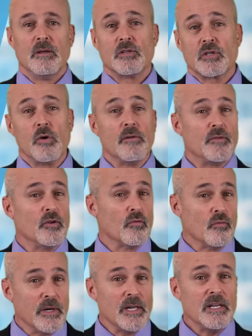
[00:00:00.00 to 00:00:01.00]
So if you're
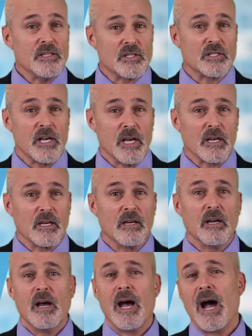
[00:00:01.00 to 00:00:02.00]
really sick,
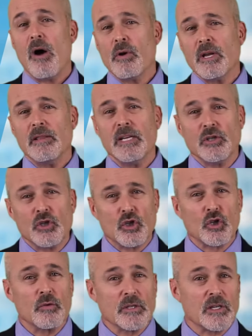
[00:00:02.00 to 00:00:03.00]
how can the
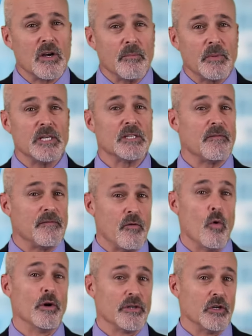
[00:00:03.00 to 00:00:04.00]
insurance companies
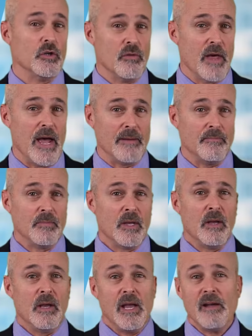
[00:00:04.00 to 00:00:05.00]
afford to do that?
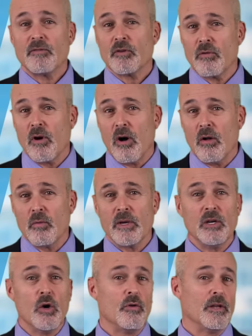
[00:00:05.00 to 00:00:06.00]
After all, we
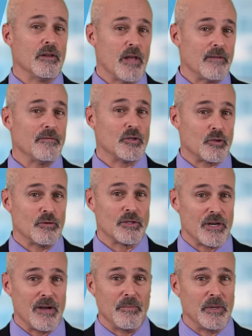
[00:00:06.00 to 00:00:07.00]
know that life
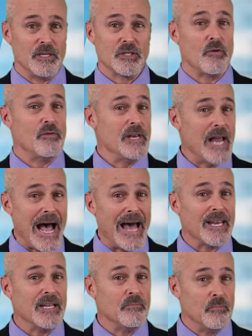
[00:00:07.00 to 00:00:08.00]
insurance companies are
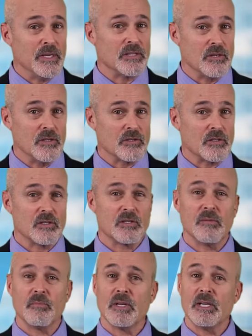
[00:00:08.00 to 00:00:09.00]
not in business to
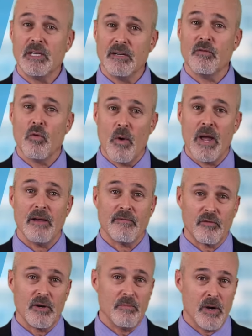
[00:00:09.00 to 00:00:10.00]
simply give away
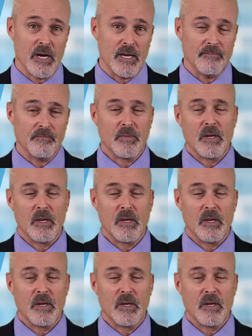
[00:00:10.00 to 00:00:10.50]
free money.